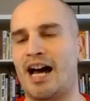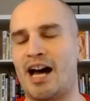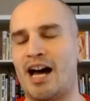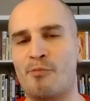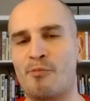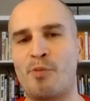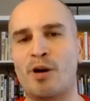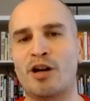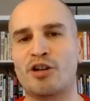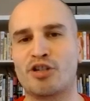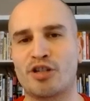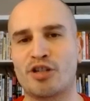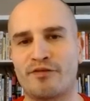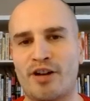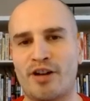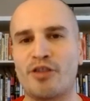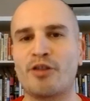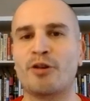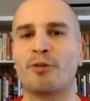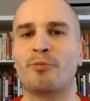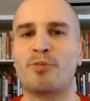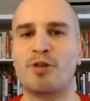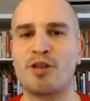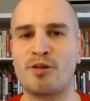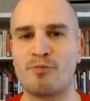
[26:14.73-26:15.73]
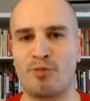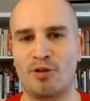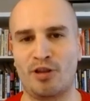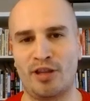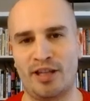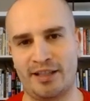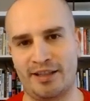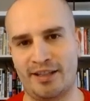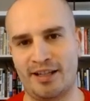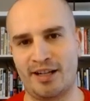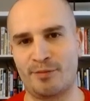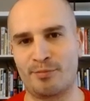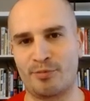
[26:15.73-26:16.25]
a bunch of other people
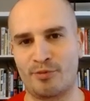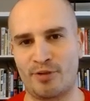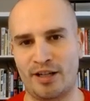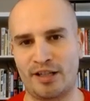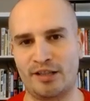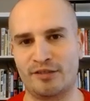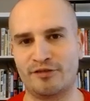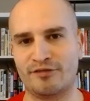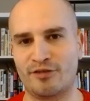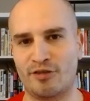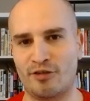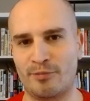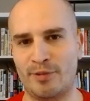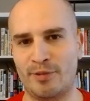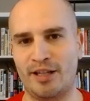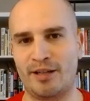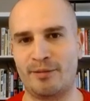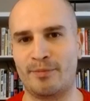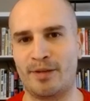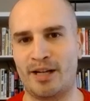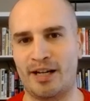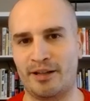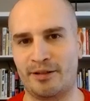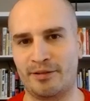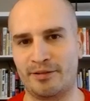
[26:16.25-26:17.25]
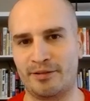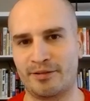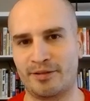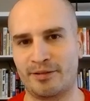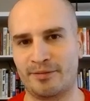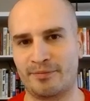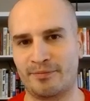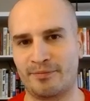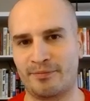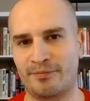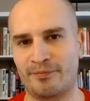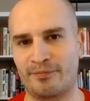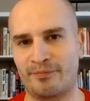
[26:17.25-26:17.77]
ended up running four minute
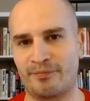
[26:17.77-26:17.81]
miles.